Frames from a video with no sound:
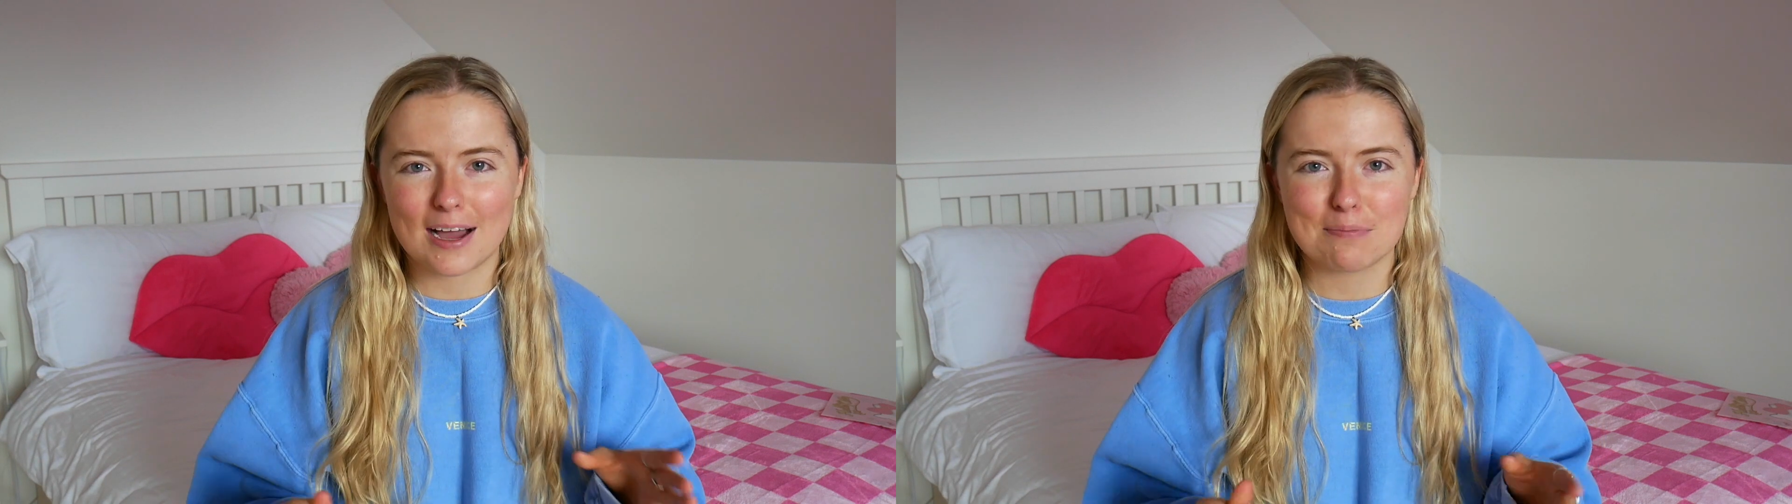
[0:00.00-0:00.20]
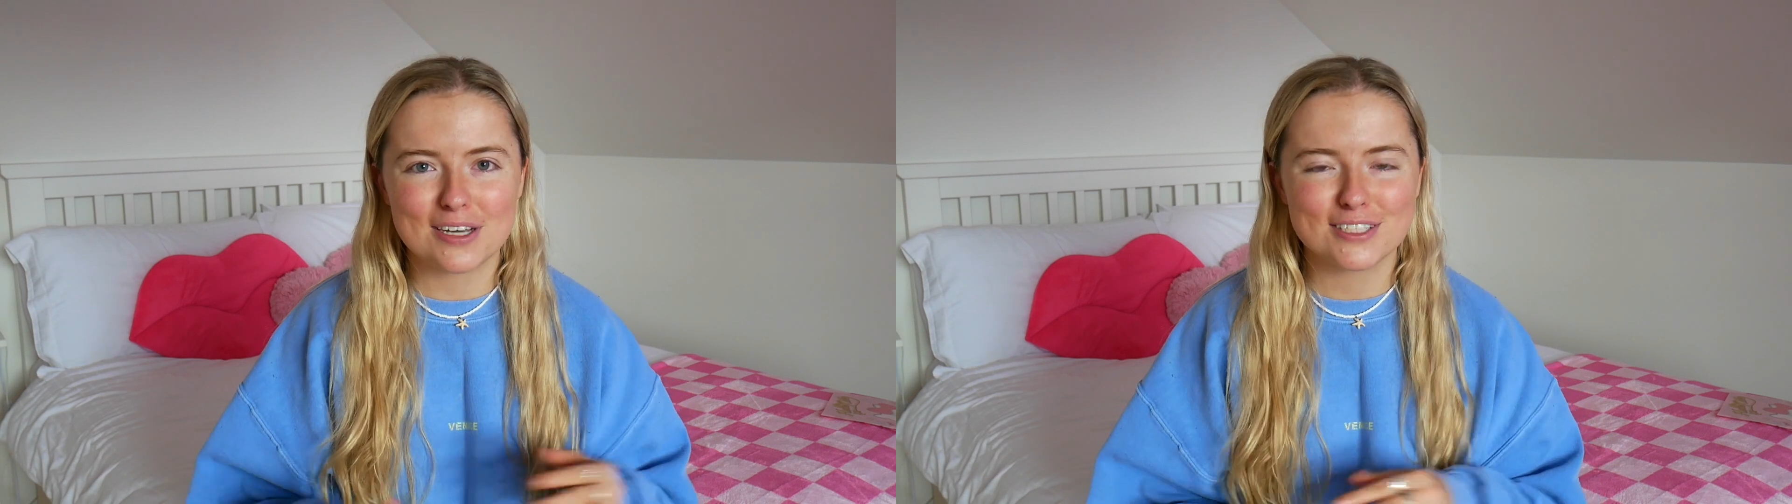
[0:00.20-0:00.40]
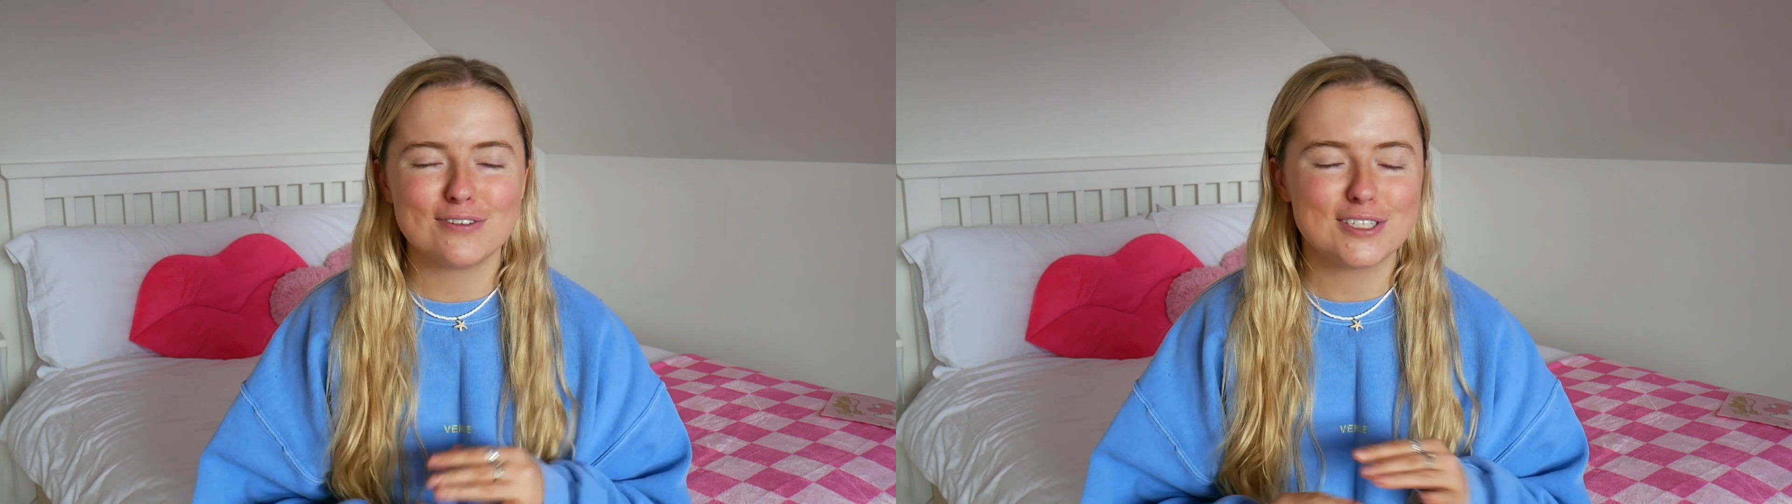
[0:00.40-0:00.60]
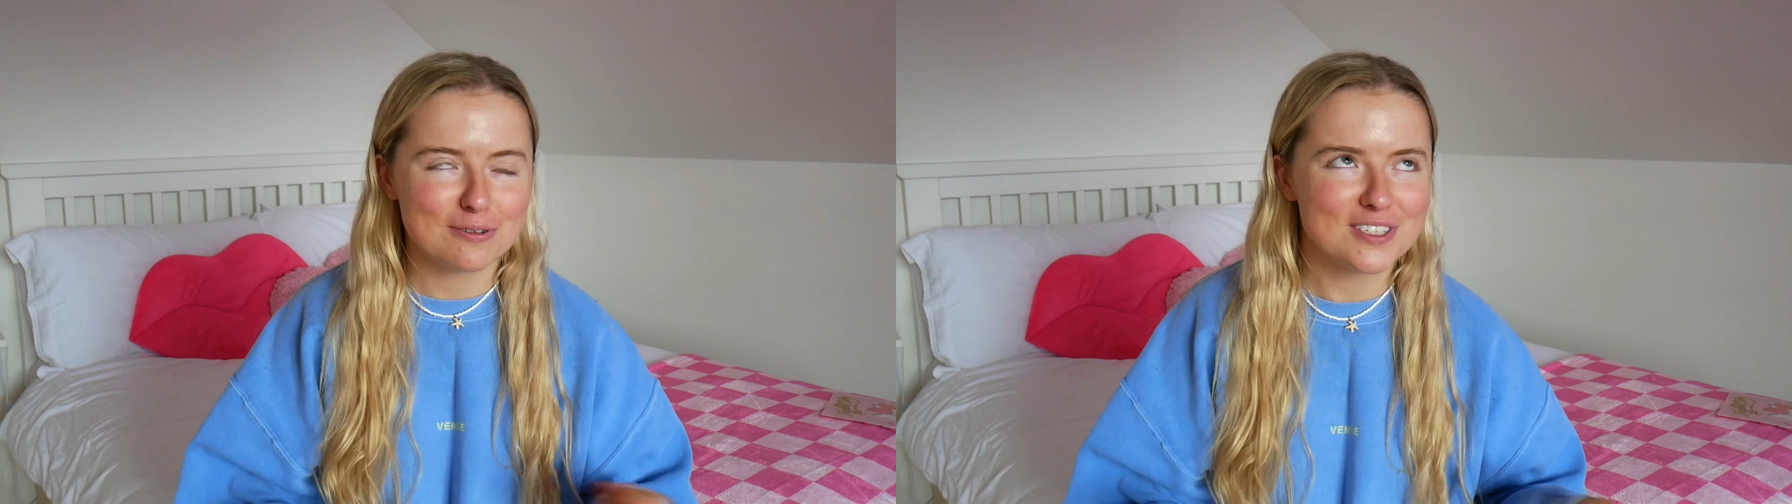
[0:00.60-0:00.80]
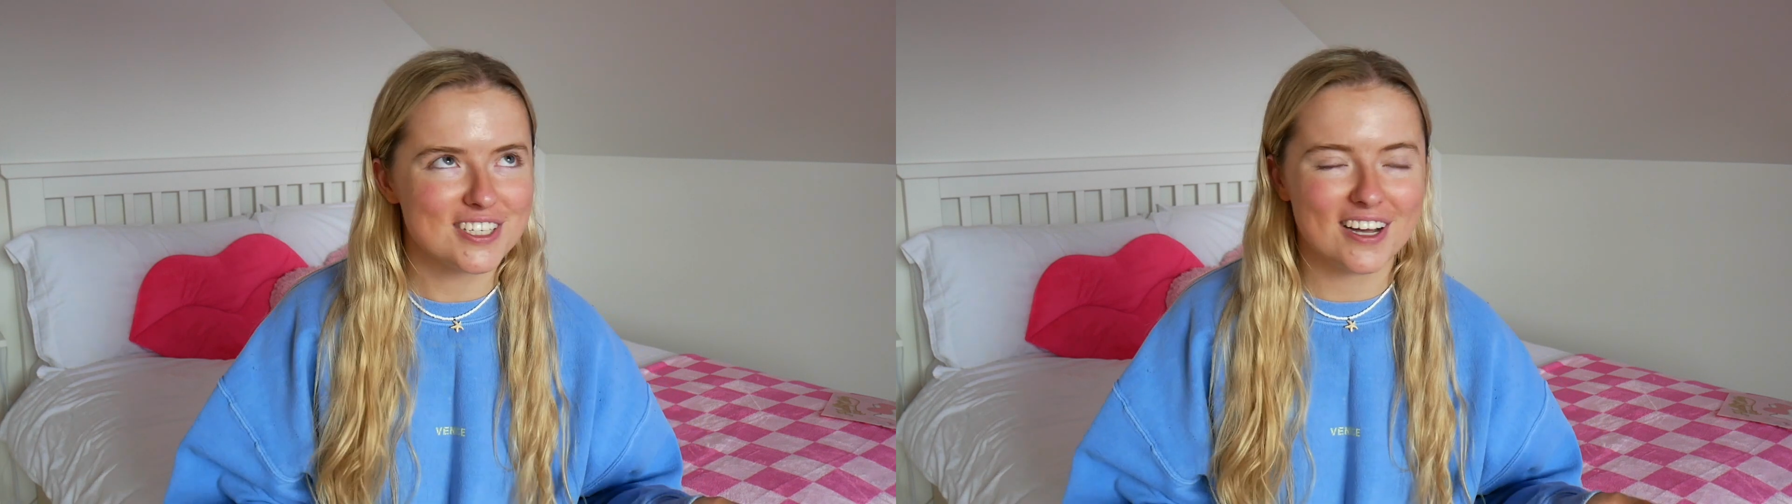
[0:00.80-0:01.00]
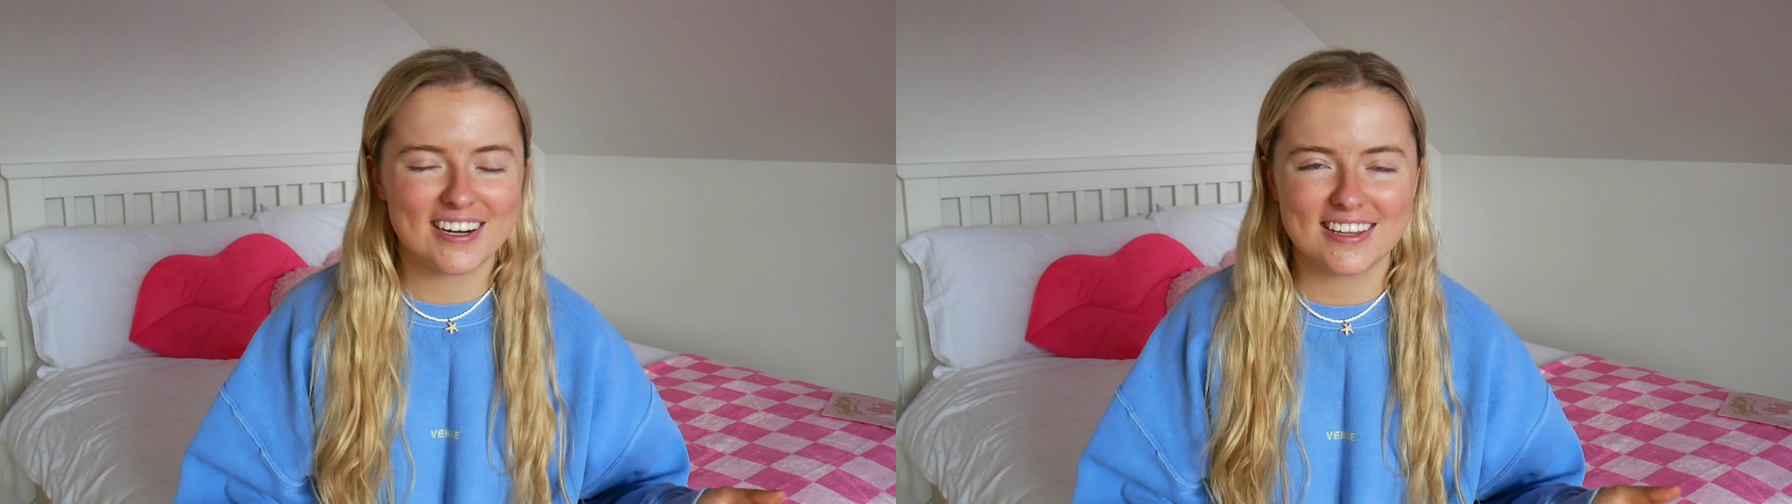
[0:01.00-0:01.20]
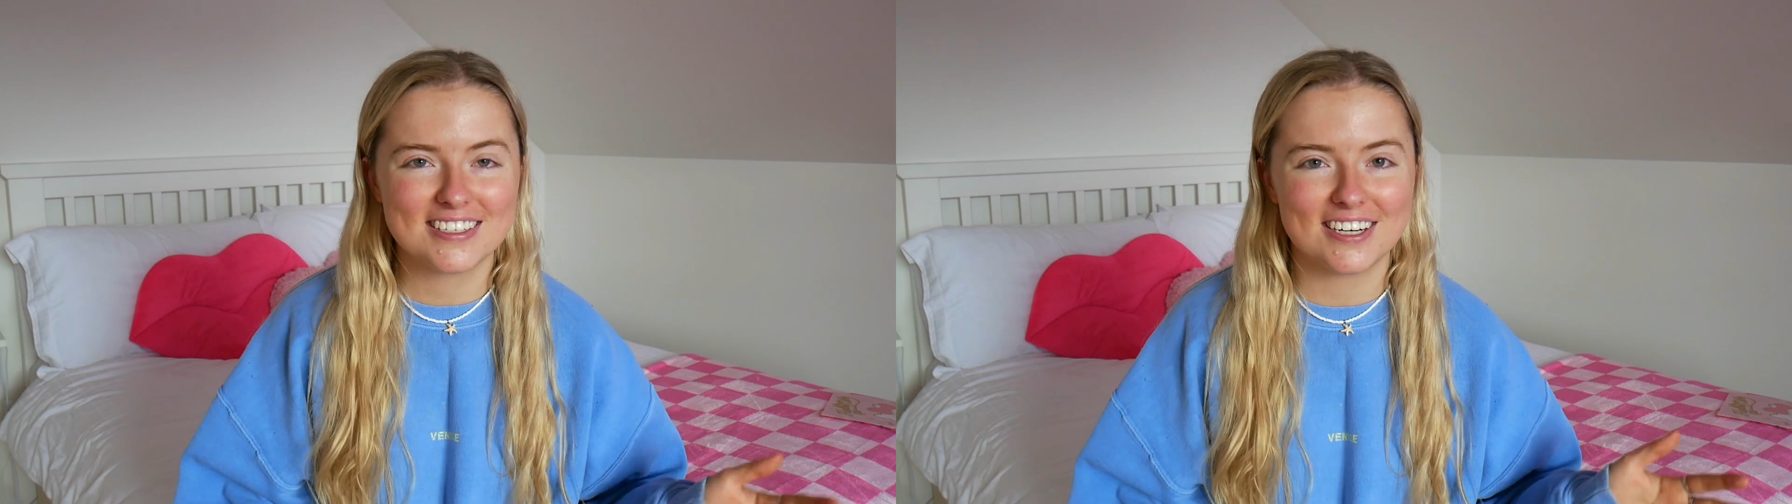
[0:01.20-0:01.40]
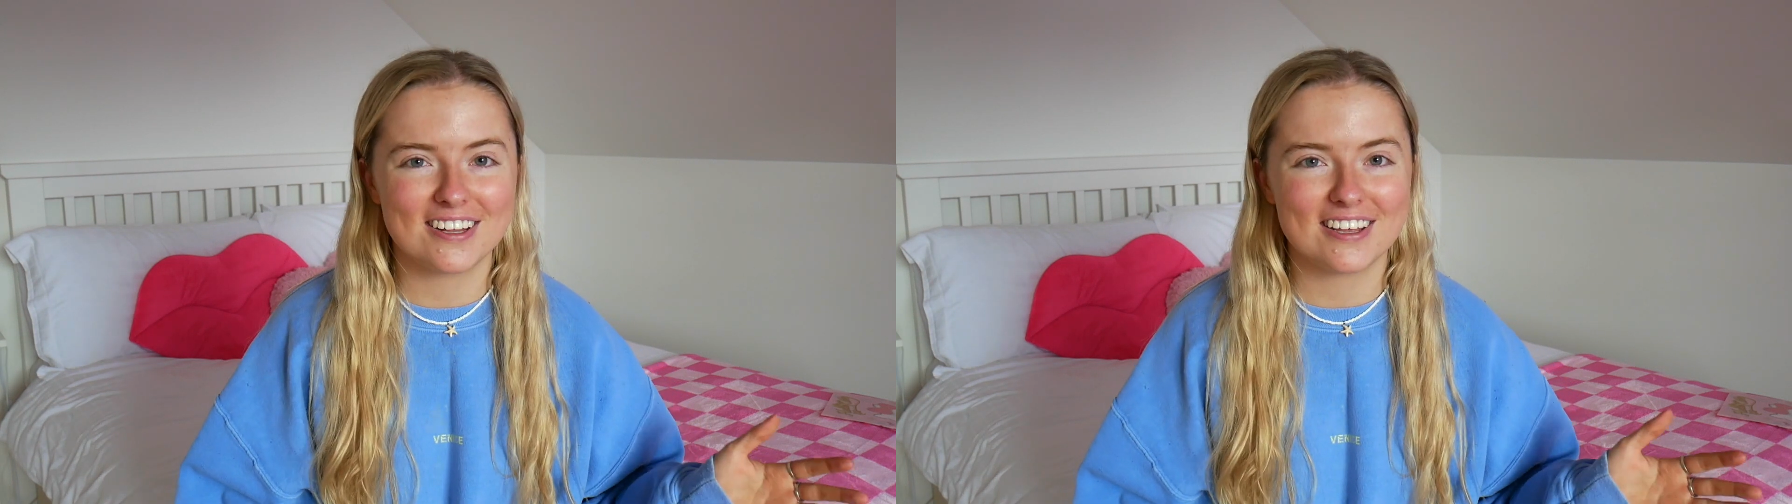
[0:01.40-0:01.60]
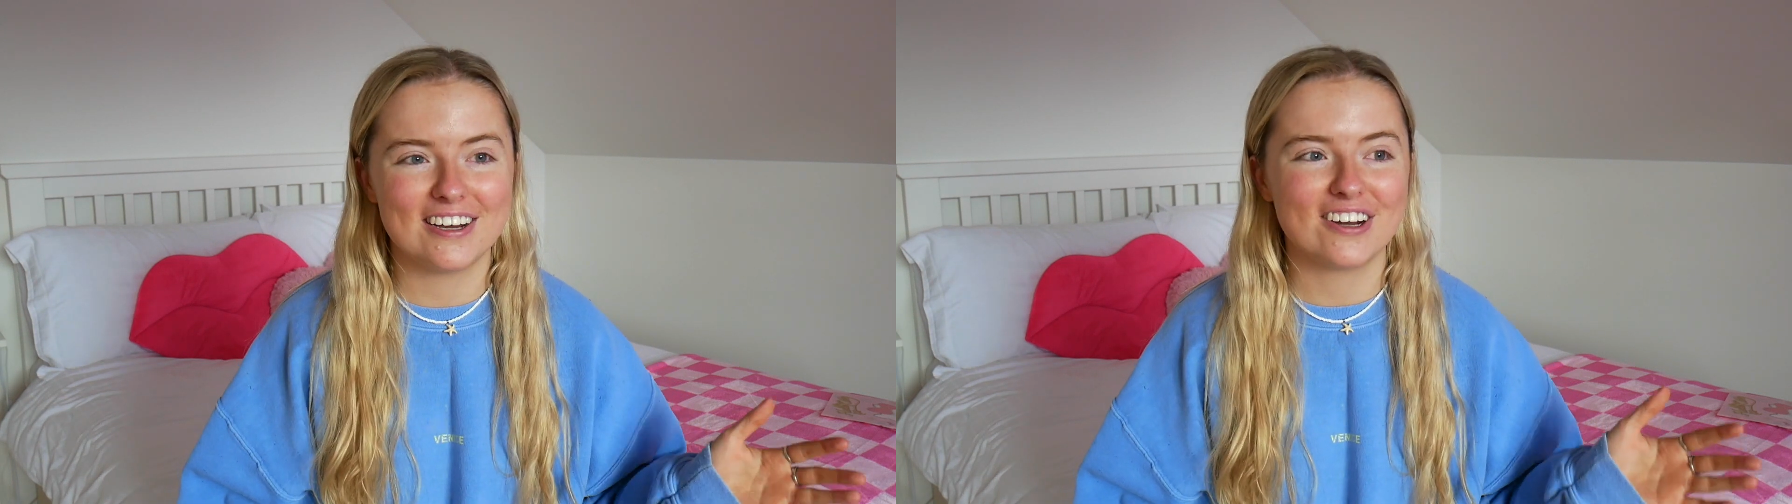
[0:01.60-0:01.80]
because if you don't decide at the start of the year,